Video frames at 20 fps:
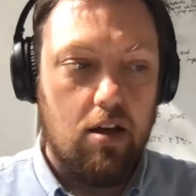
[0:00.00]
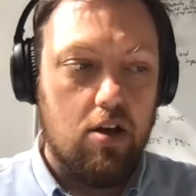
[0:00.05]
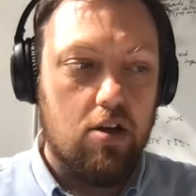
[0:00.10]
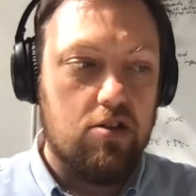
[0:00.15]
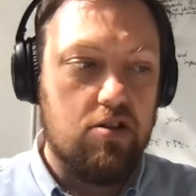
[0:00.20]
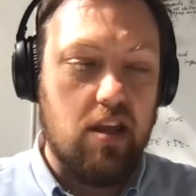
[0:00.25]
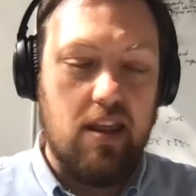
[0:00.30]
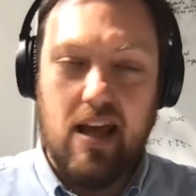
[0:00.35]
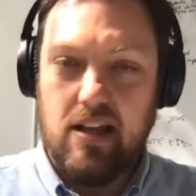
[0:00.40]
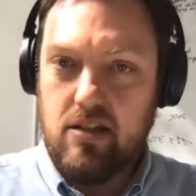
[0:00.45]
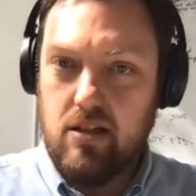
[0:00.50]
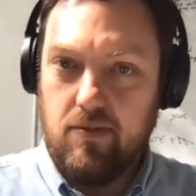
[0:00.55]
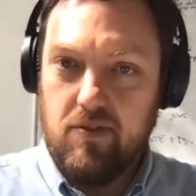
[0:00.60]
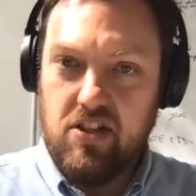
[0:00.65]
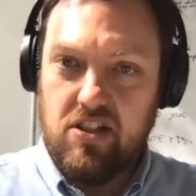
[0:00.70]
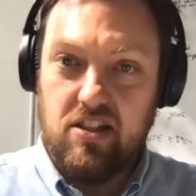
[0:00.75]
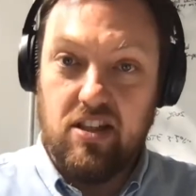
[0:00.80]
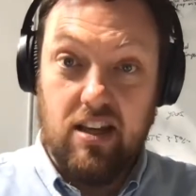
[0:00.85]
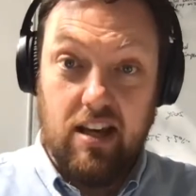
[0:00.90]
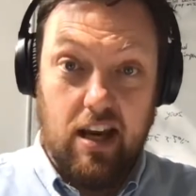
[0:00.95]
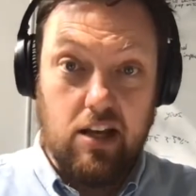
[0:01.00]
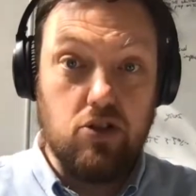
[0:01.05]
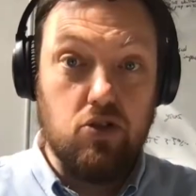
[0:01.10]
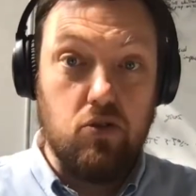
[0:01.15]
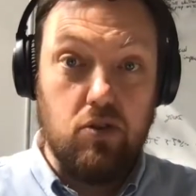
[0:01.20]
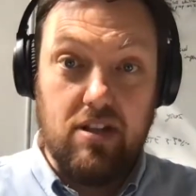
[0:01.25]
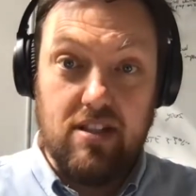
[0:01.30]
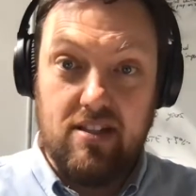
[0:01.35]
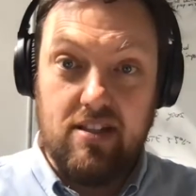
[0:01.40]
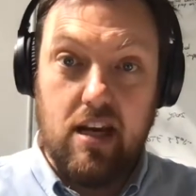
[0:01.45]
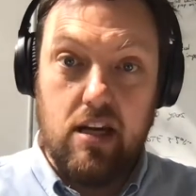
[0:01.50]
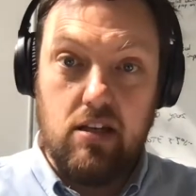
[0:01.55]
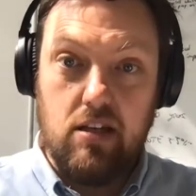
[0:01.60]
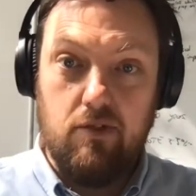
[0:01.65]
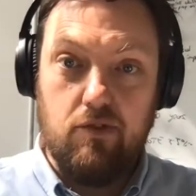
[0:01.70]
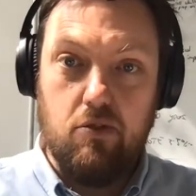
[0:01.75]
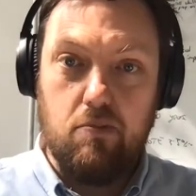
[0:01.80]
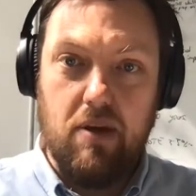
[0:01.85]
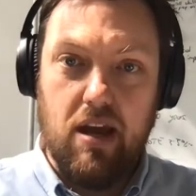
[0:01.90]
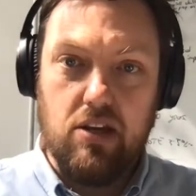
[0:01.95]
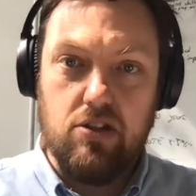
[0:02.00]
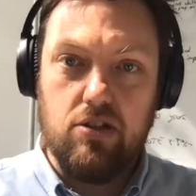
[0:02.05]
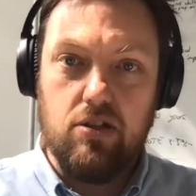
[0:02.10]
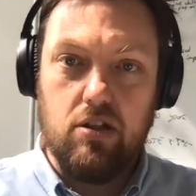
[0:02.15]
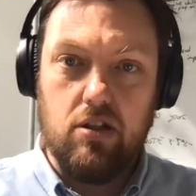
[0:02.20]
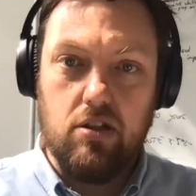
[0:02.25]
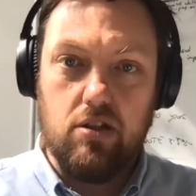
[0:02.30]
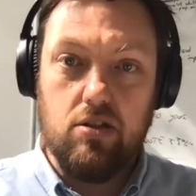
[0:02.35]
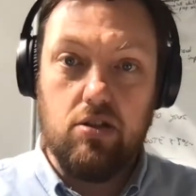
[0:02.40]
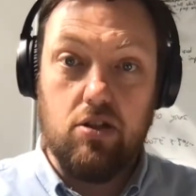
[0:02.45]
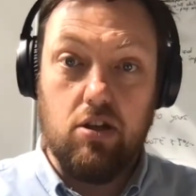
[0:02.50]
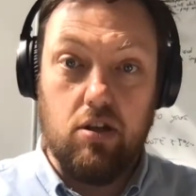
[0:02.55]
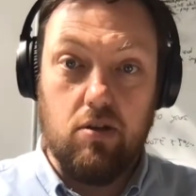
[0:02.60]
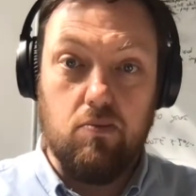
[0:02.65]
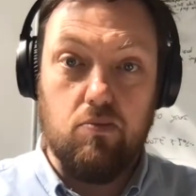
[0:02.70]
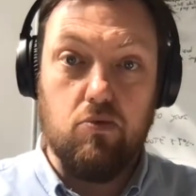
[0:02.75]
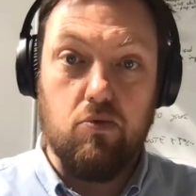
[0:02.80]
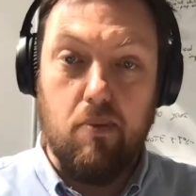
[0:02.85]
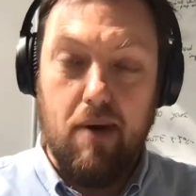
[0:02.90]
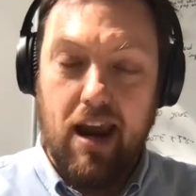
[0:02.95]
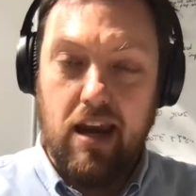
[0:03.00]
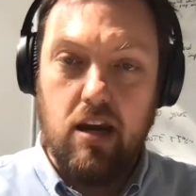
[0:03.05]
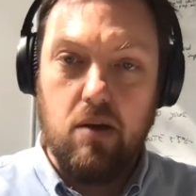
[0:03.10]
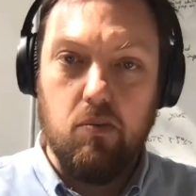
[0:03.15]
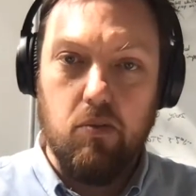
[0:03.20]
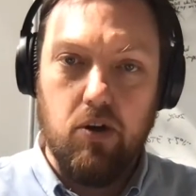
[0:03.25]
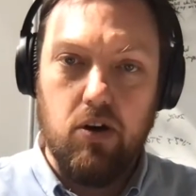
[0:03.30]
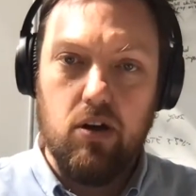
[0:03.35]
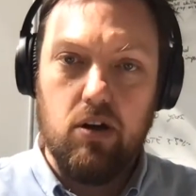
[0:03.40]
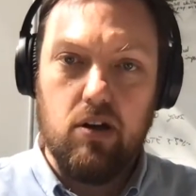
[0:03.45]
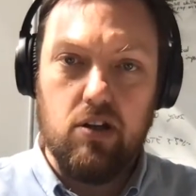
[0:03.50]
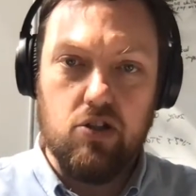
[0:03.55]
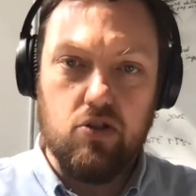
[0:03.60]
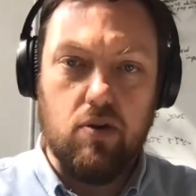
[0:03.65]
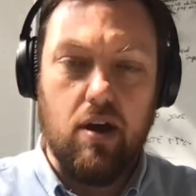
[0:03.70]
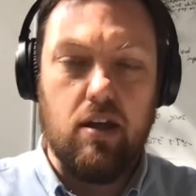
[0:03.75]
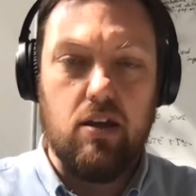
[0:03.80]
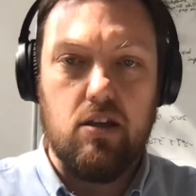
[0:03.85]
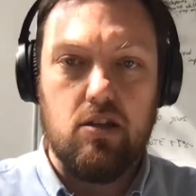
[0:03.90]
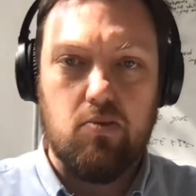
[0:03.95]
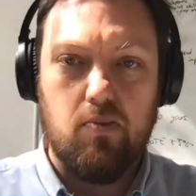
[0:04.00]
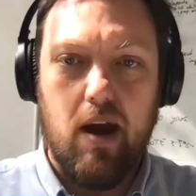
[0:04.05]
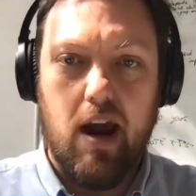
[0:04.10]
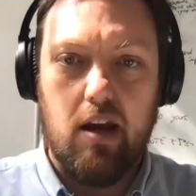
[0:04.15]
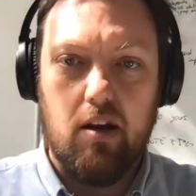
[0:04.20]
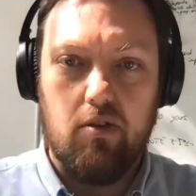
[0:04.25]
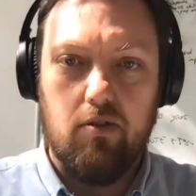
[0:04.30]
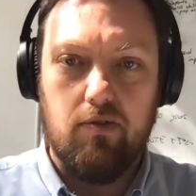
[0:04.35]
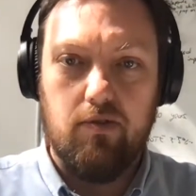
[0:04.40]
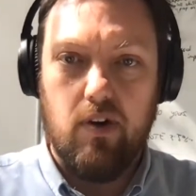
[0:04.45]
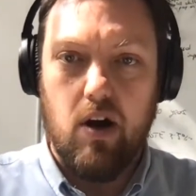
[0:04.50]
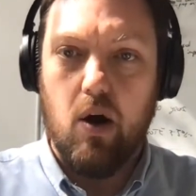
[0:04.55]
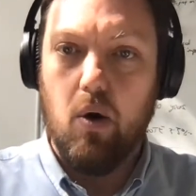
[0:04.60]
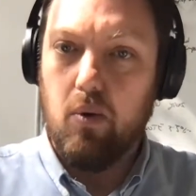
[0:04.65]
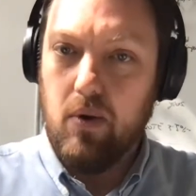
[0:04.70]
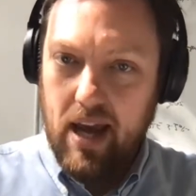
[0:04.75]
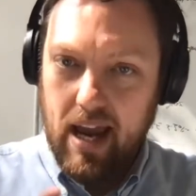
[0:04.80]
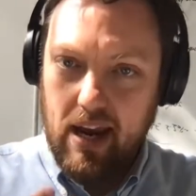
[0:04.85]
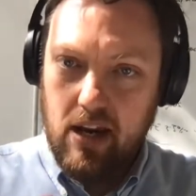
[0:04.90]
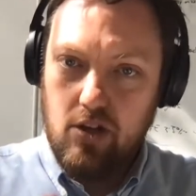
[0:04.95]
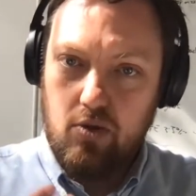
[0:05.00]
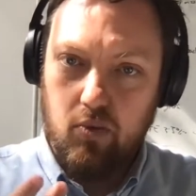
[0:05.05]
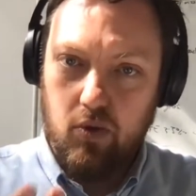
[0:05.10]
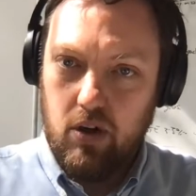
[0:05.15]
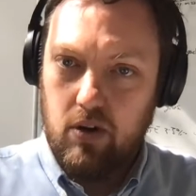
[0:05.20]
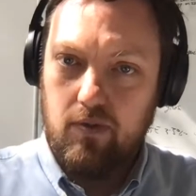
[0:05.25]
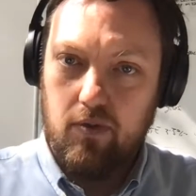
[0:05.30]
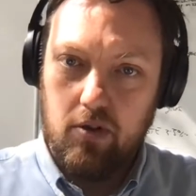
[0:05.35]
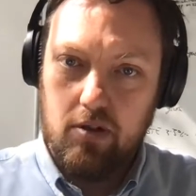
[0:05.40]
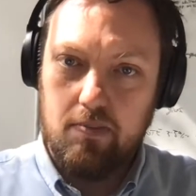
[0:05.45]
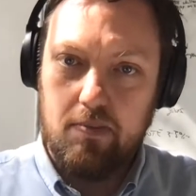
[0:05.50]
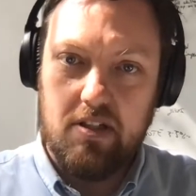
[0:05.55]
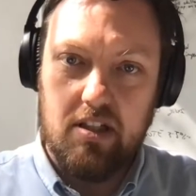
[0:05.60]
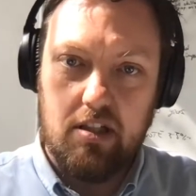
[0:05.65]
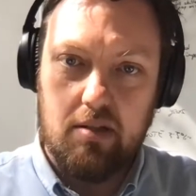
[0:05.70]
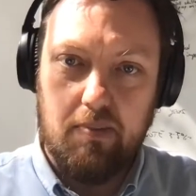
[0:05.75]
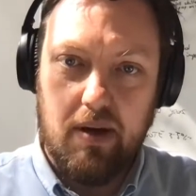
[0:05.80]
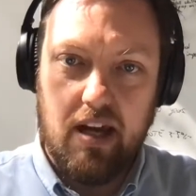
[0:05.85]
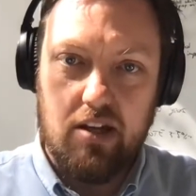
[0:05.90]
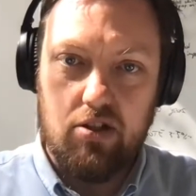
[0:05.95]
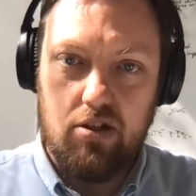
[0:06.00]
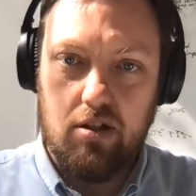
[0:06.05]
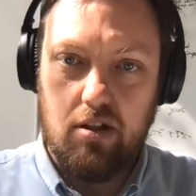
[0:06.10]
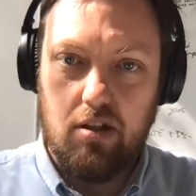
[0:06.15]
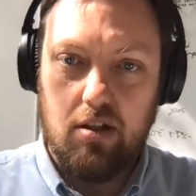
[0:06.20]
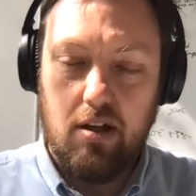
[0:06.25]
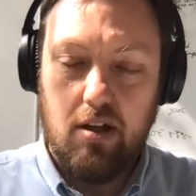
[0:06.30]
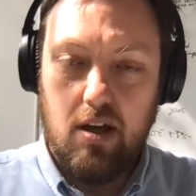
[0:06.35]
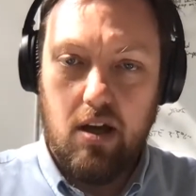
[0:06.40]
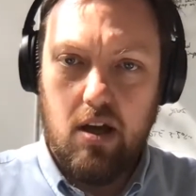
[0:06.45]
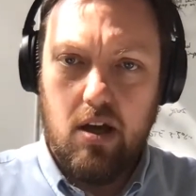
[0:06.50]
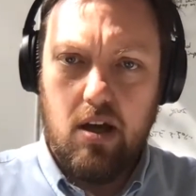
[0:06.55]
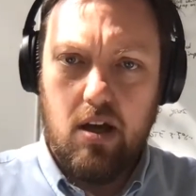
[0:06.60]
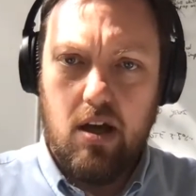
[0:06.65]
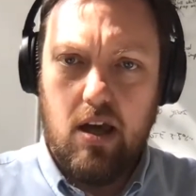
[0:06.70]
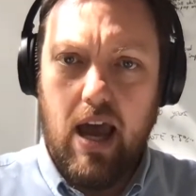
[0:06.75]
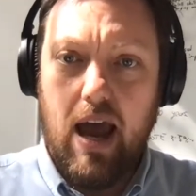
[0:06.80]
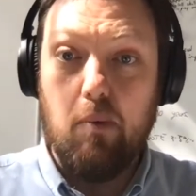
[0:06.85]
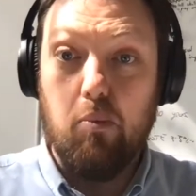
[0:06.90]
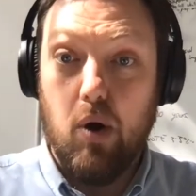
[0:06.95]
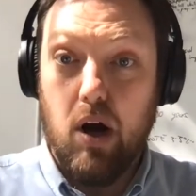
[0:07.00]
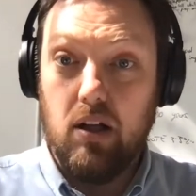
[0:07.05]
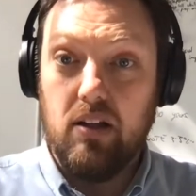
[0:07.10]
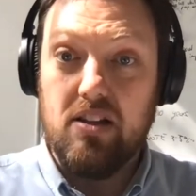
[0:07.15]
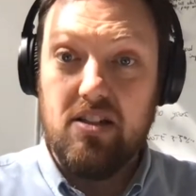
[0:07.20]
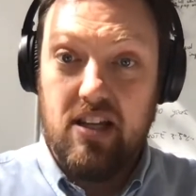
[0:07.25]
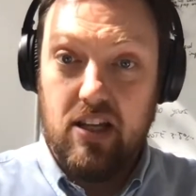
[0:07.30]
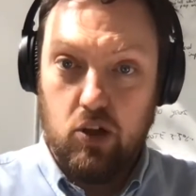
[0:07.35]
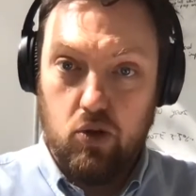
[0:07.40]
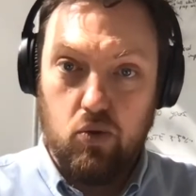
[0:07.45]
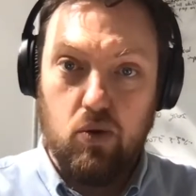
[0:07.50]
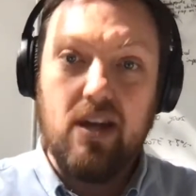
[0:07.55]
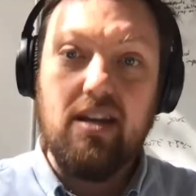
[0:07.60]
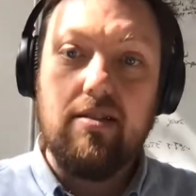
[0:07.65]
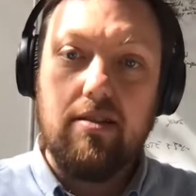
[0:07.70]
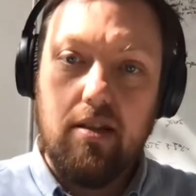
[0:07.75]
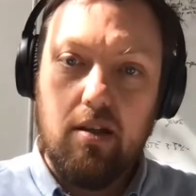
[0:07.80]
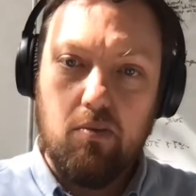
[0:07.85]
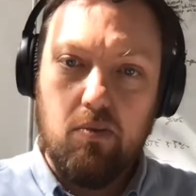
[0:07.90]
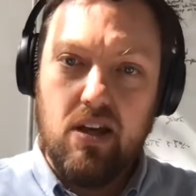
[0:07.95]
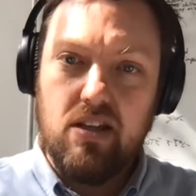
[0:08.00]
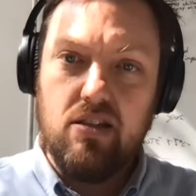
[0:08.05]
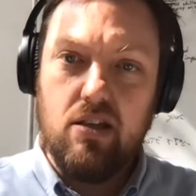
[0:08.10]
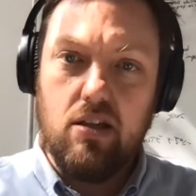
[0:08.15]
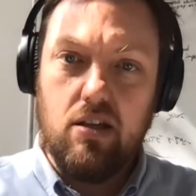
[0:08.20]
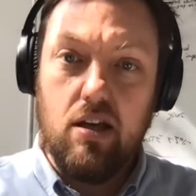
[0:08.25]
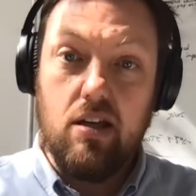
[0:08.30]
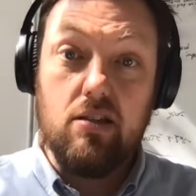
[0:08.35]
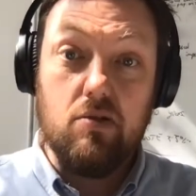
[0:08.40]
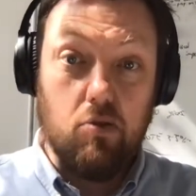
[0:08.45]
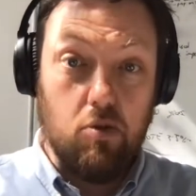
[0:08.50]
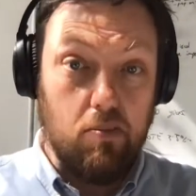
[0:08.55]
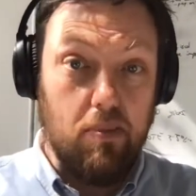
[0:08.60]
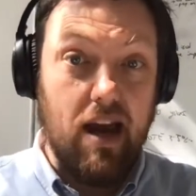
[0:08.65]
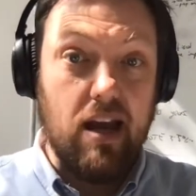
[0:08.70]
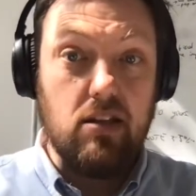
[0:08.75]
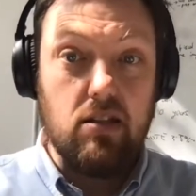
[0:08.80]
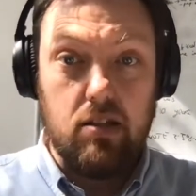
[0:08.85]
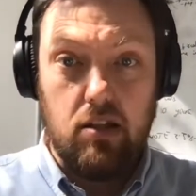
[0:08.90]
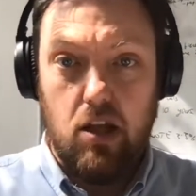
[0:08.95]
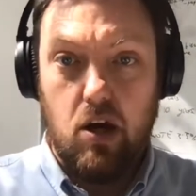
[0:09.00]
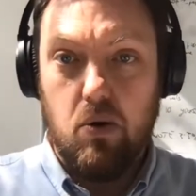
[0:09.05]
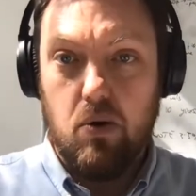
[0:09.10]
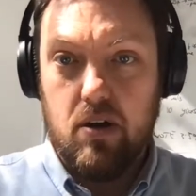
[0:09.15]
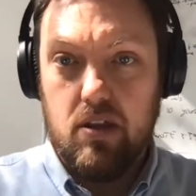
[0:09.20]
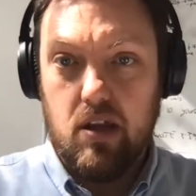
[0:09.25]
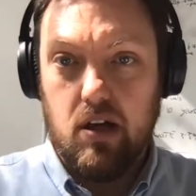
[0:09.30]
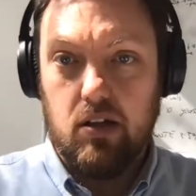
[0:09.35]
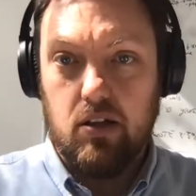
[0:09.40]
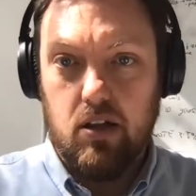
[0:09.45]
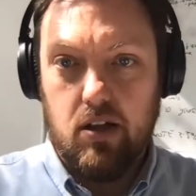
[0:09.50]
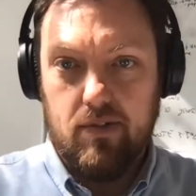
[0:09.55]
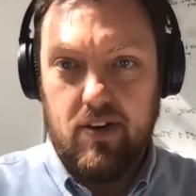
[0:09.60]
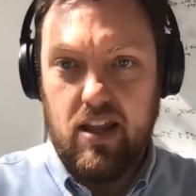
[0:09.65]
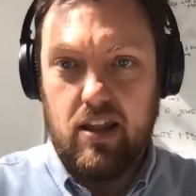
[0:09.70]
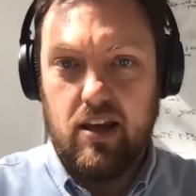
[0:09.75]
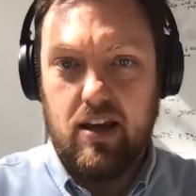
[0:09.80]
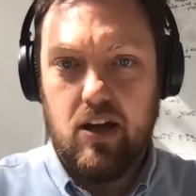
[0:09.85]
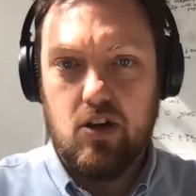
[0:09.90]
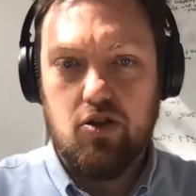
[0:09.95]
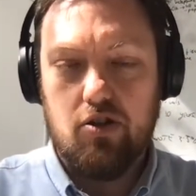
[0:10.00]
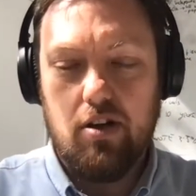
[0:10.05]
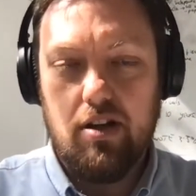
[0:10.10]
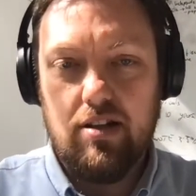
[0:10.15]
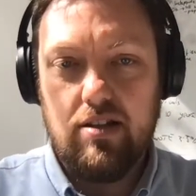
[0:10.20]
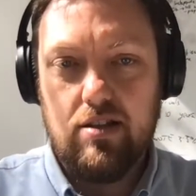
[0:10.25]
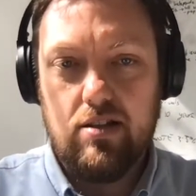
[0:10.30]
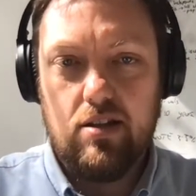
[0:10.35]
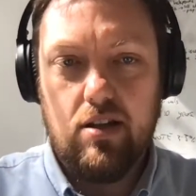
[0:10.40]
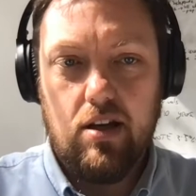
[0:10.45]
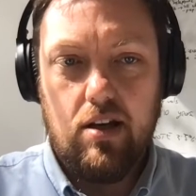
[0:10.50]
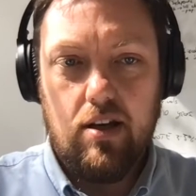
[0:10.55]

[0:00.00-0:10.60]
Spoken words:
So that's obviously an extra incentive for pensioners to remain in work. Australia's rate of old age workforce participation, while it's increased in recent years, it remains lower than a lot of other countries.